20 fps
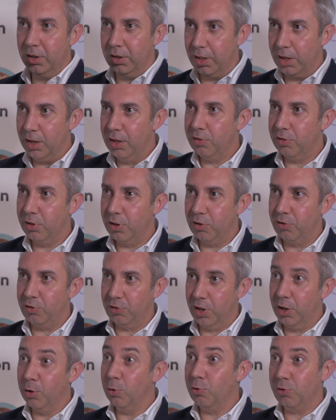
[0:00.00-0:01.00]
These are the
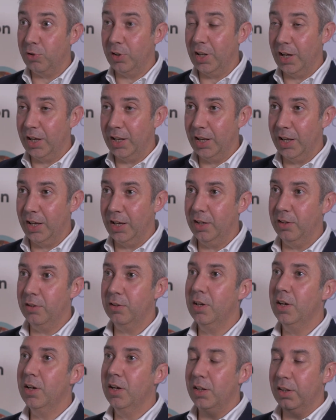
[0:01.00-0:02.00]
skills that they need.
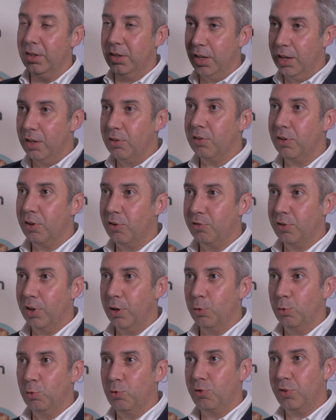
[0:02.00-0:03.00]
These are the
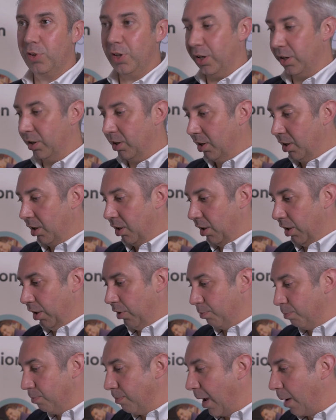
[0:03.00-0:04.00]
skills that
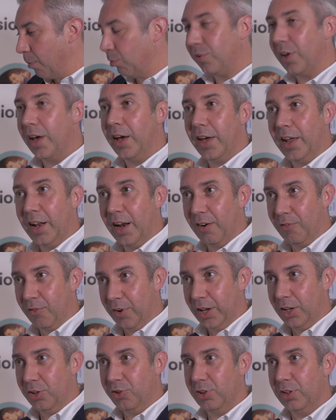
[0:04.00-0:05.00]
is mapped out in our
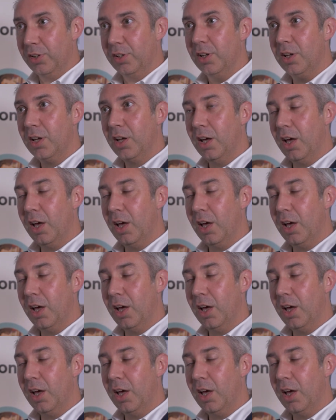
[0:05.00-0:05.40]
region,